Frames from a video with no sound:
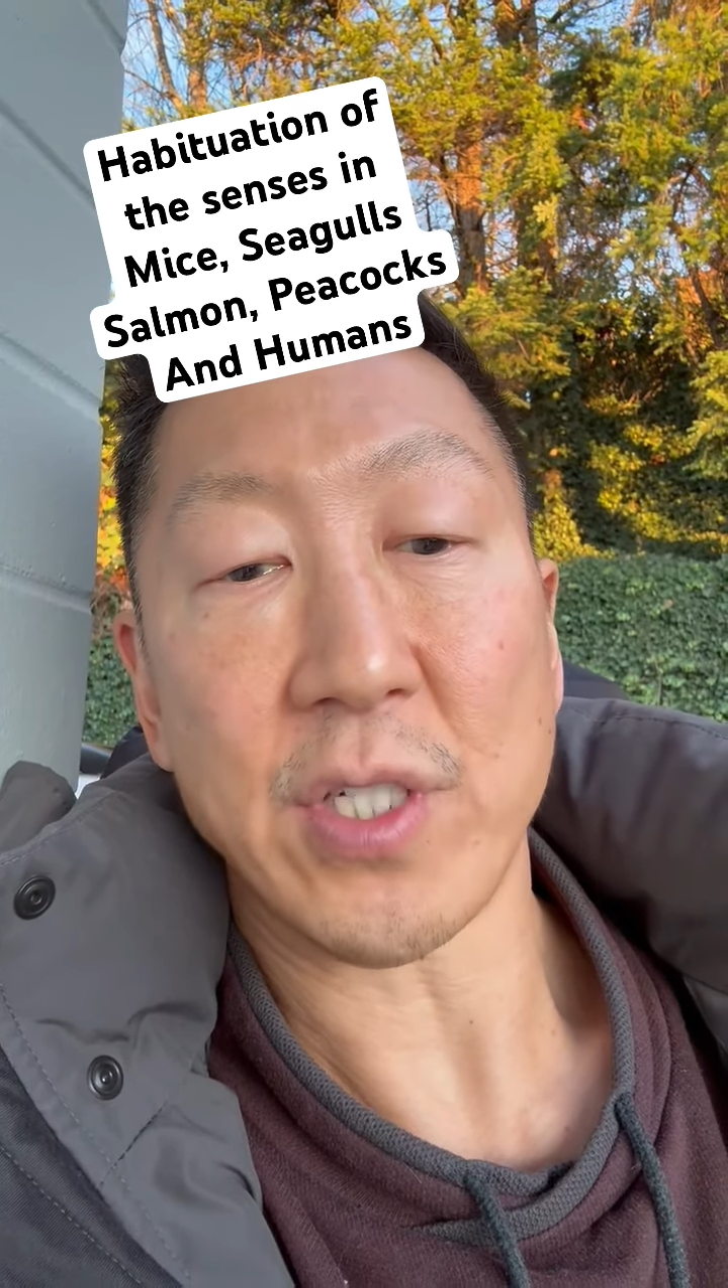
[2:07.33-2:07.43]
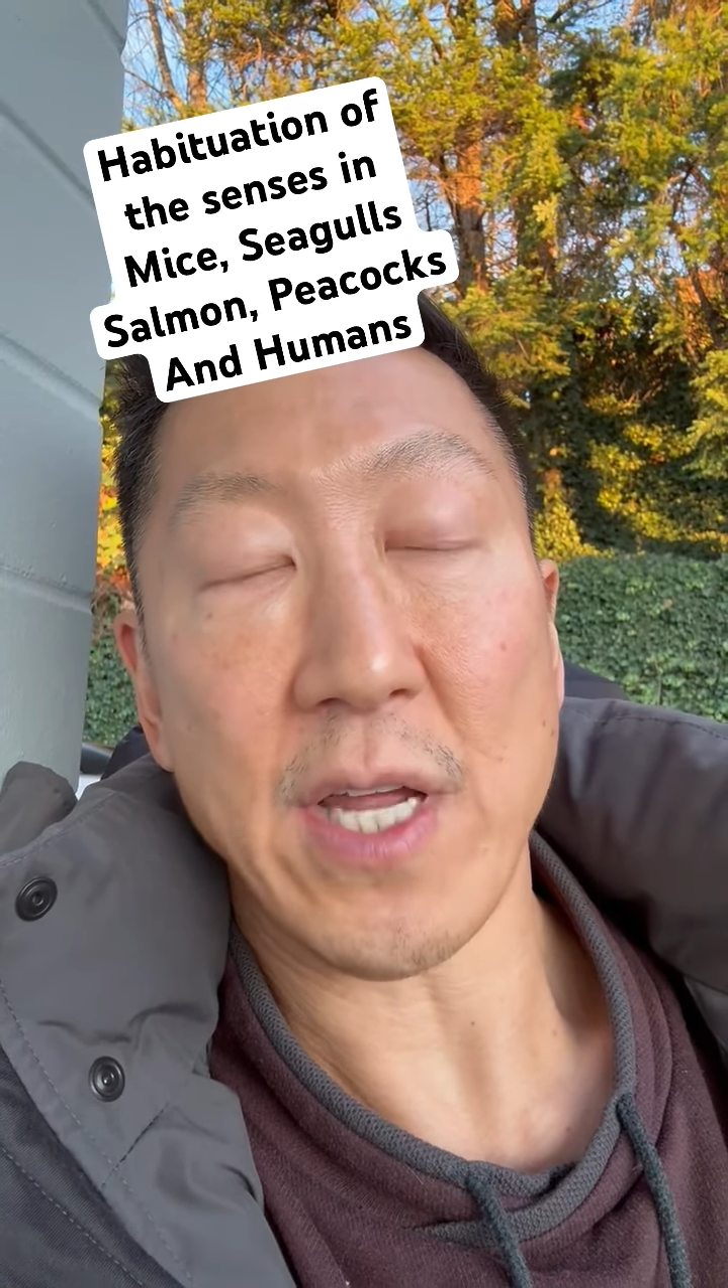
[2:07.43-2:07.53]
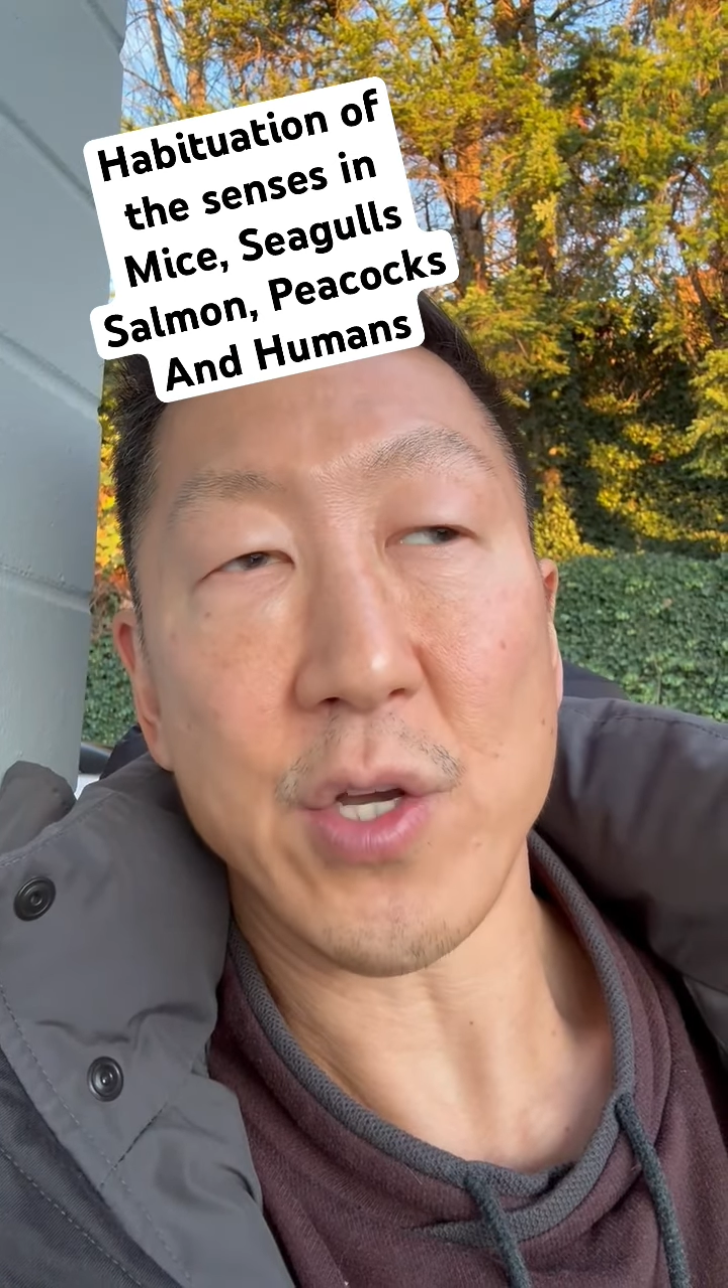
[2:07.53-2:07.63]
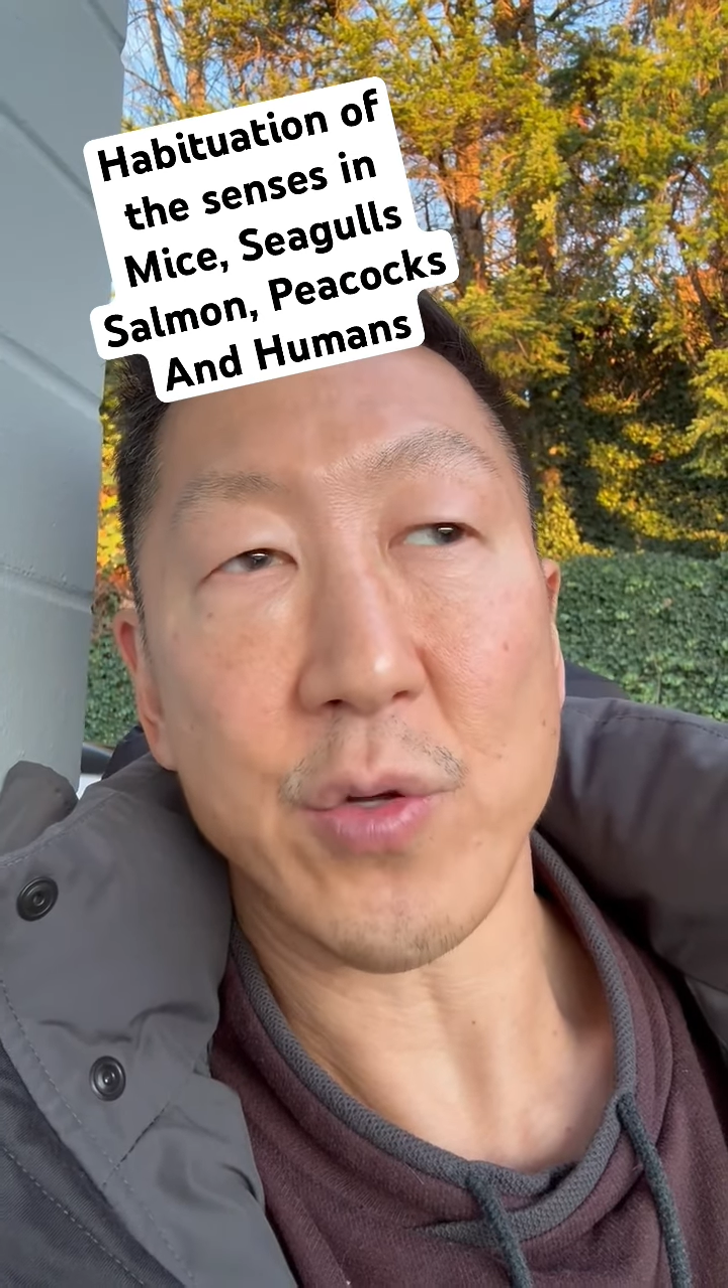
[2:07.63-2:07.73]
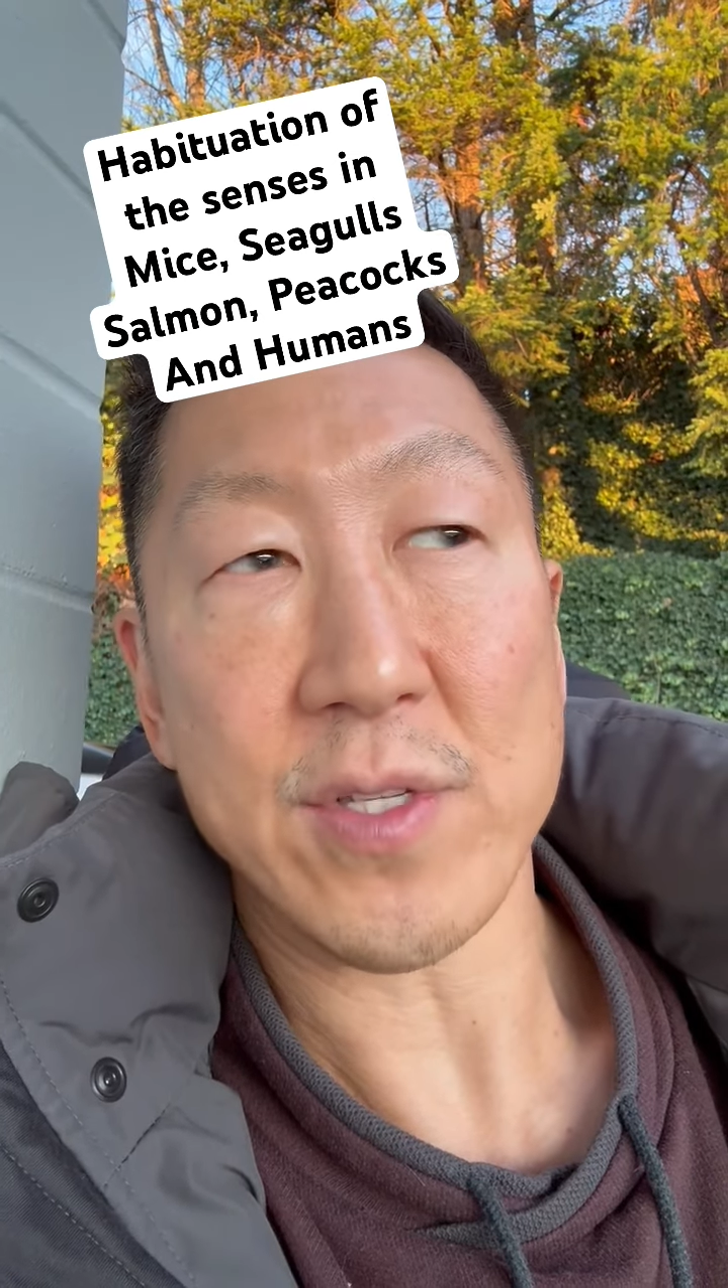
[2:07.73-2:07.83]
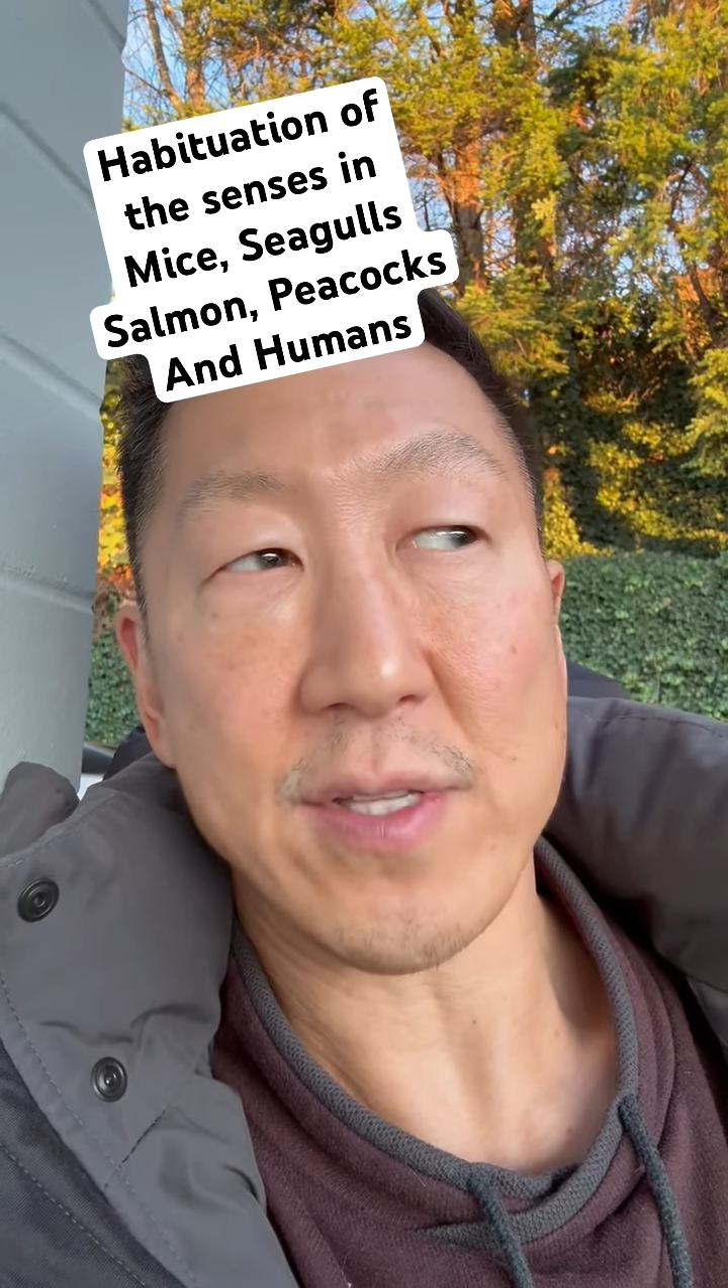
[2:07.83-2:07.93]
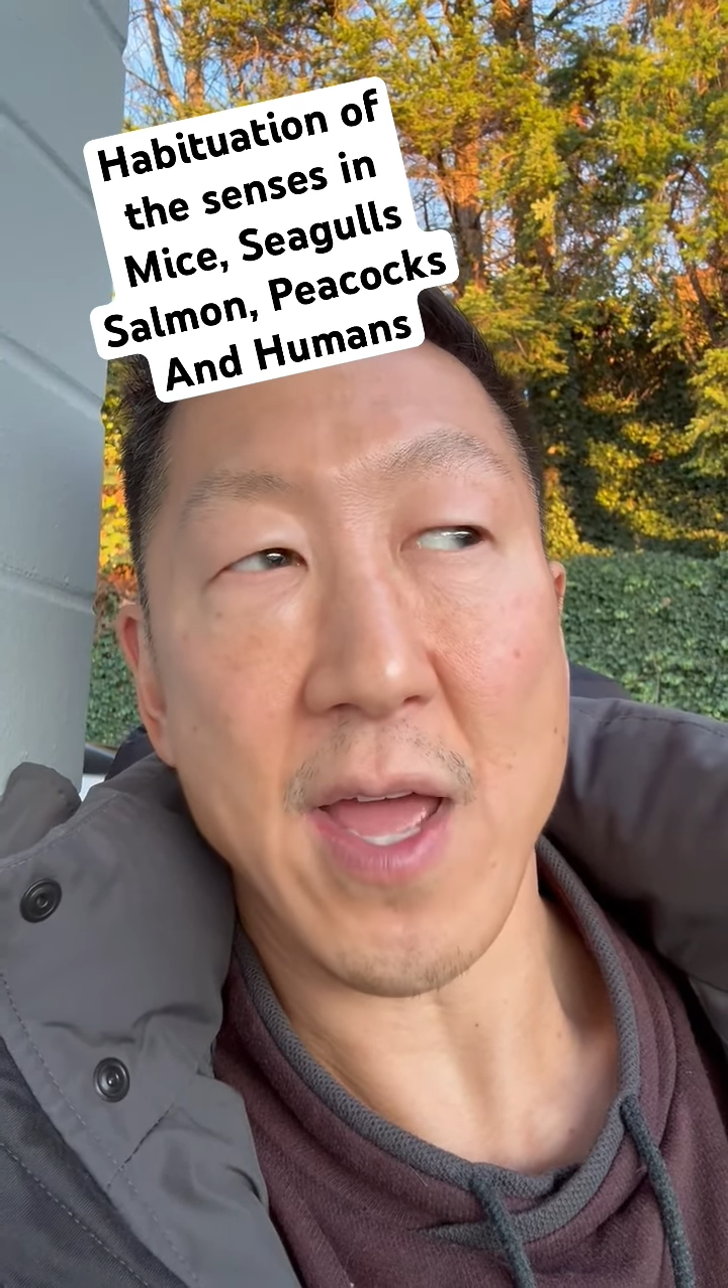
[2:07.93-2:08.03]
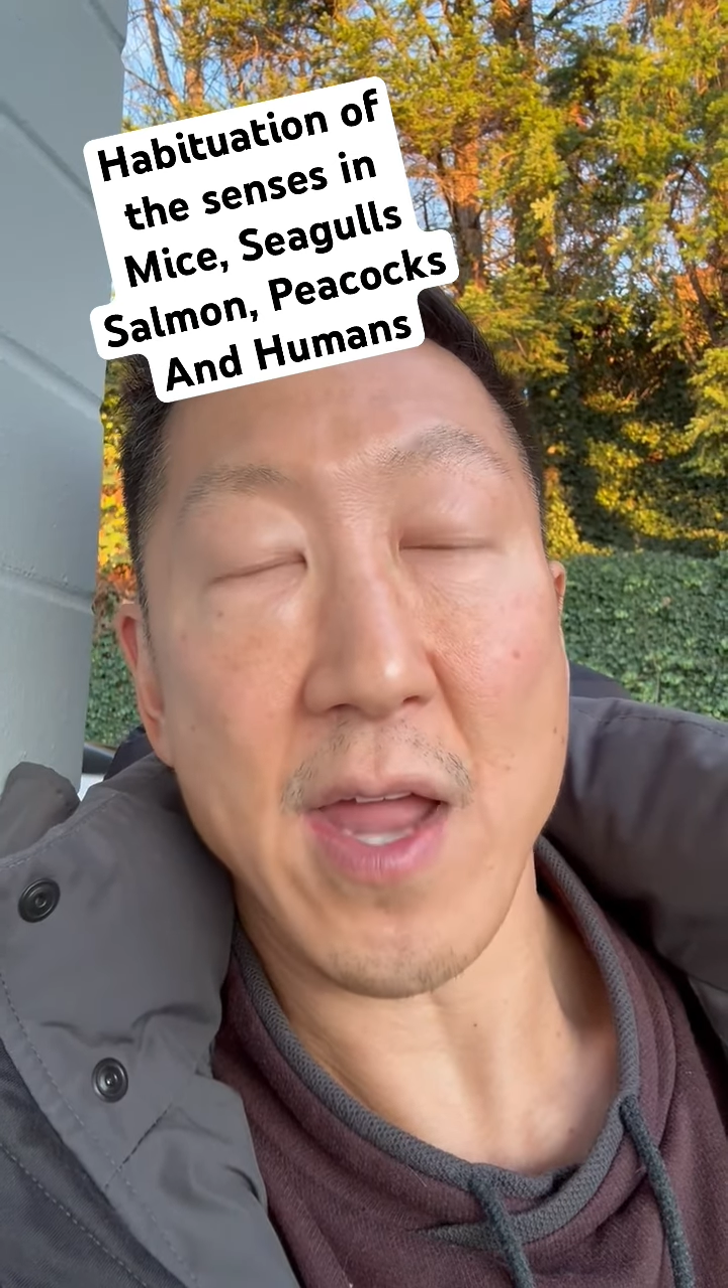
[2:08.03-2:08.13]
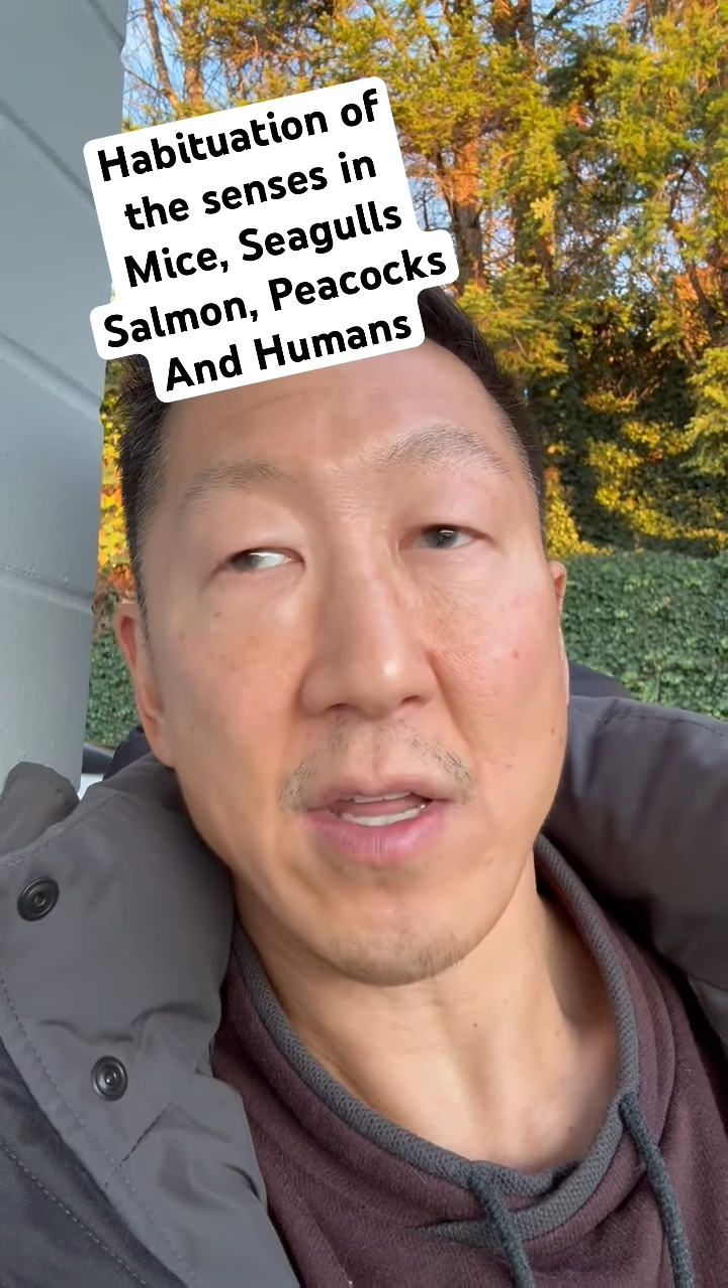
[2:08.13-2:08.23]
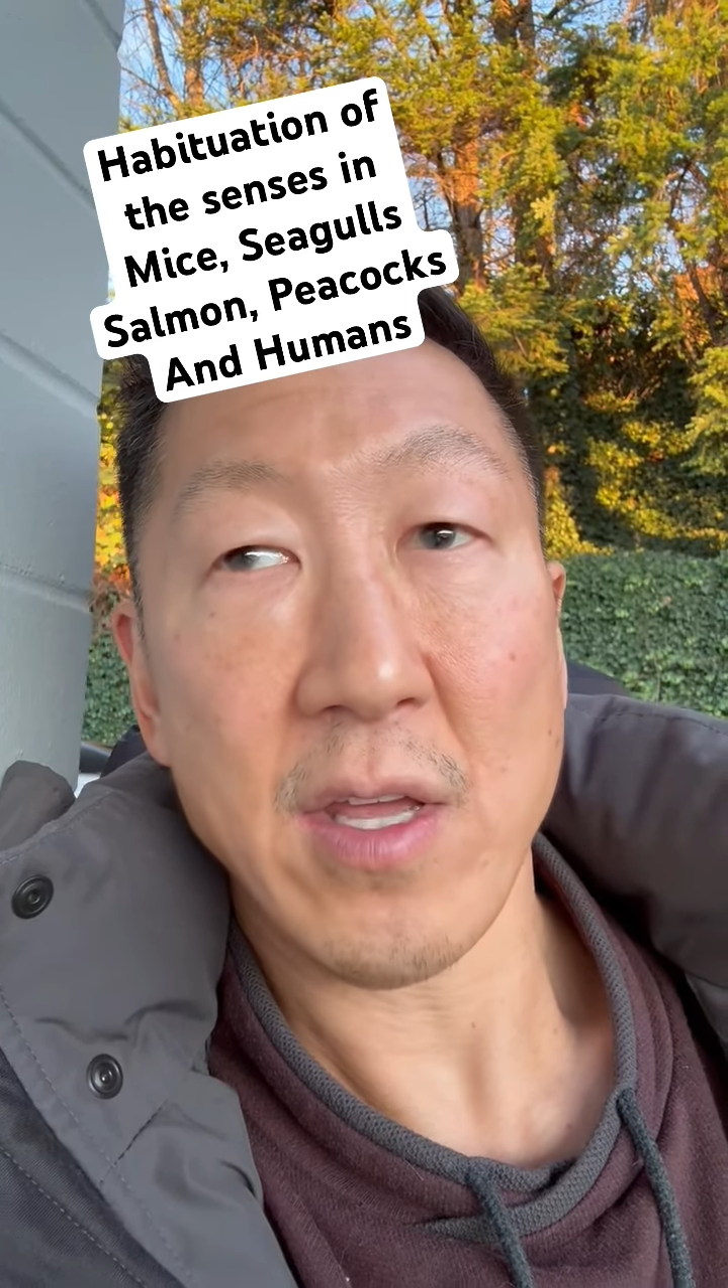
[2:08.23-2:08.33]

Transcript: I noticed that,